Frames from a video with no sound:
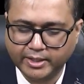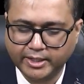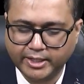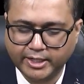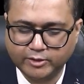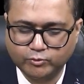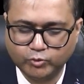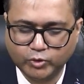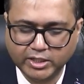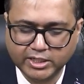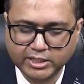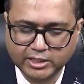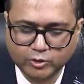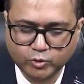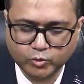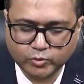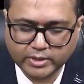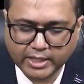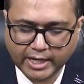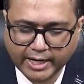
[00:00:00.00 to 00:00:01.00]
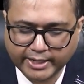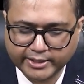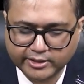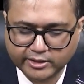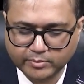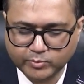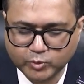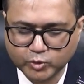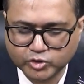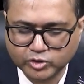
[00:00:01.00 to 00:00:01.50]
It would include
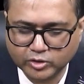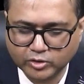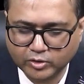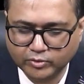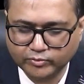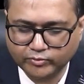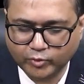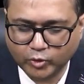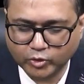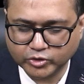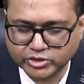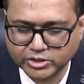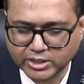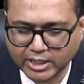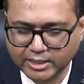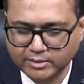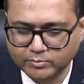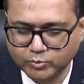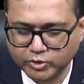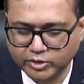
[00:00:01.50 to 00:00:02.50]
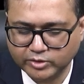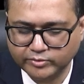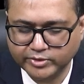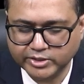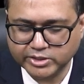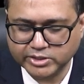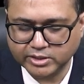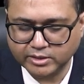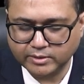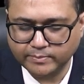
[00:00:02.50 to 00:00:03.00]
attribution of hostile
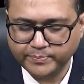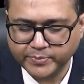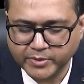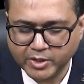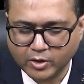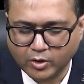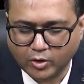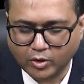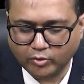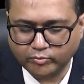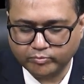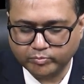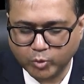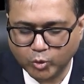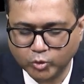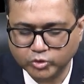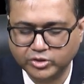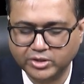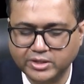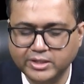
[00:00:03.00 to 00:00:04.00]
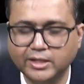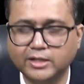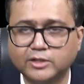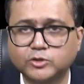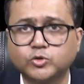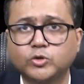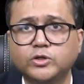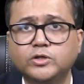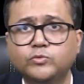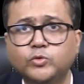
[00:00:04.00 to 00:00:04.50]
motivation of both real.
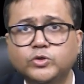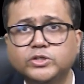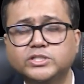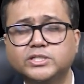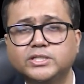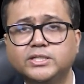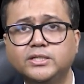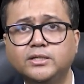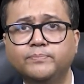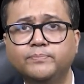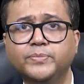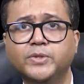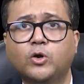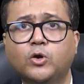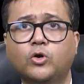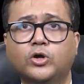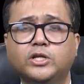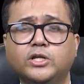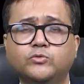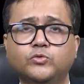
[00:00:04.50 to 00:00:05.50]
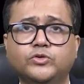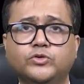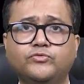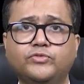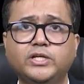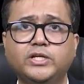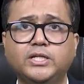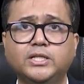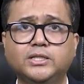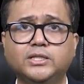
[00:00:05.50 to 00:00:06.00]
So he would see or he would
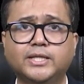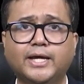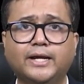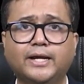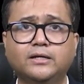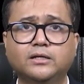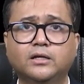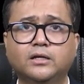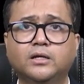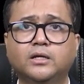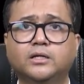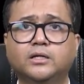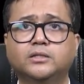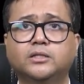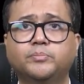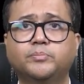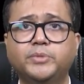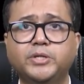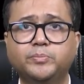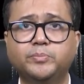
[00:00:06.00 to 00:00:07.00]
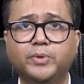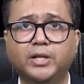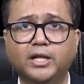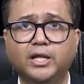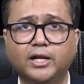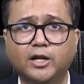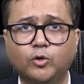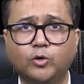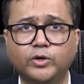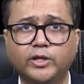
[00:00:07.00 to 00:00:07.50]
feel that the people
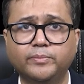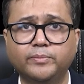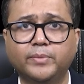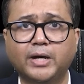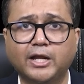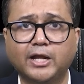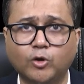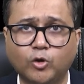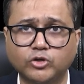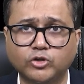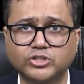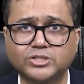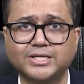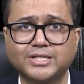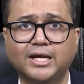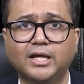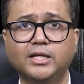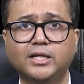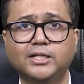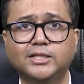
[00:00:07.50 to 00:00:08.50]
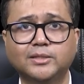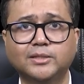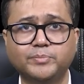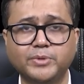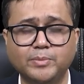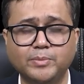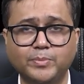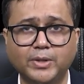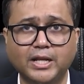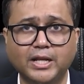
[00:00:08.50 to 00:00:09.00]
around him are hostile the
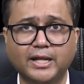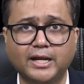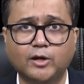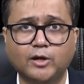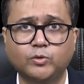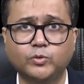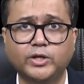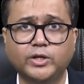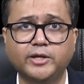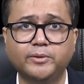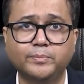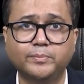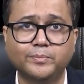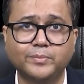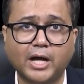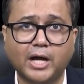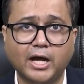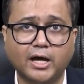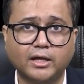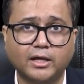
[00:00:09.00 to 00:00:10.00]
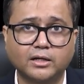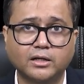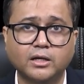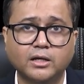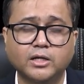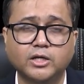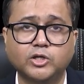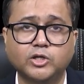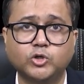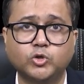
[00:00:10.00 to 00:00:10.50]
people around him are
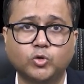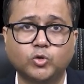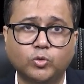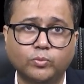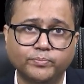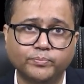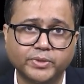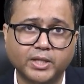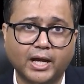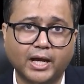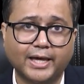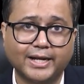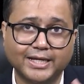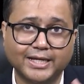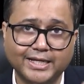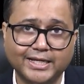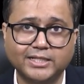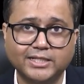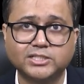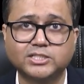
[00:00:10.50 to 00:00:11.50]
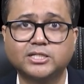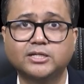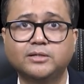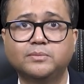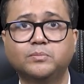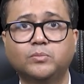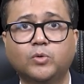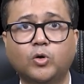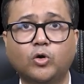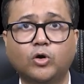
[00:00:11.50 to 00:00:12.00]
you know are against
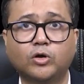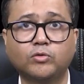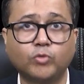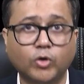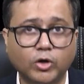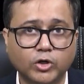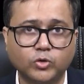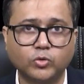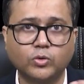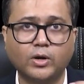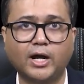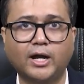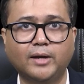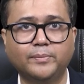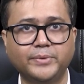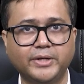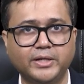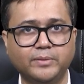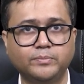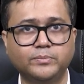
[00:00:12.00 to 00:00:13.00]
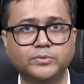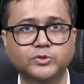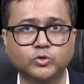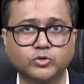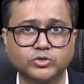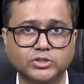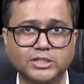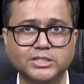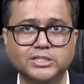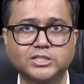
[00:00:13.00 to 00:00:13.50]
him or want to harm him so
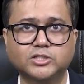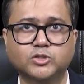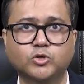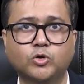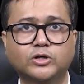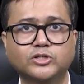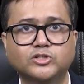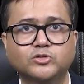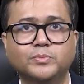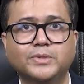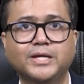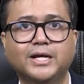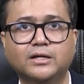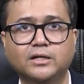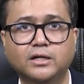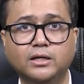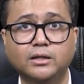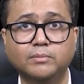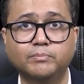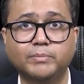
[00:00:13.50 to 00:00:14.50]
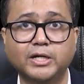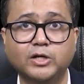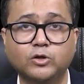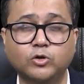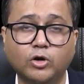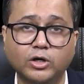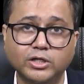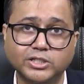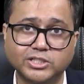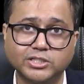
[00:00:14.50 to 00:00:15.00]
such thoughts may occur but
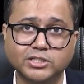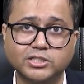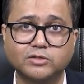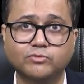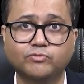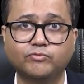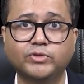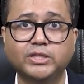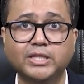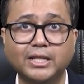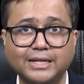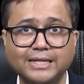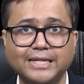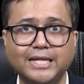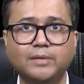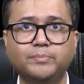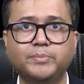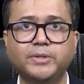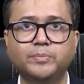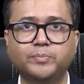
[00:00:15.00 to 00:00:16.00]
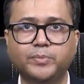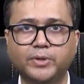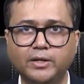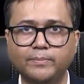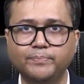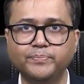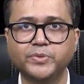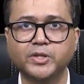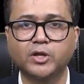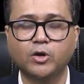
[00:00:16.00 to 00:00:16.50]
not just with the real people
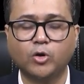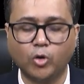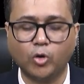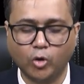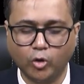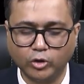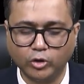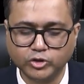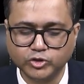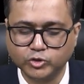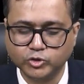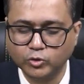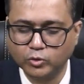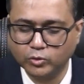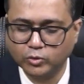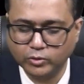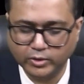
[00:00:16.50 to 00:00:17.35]
also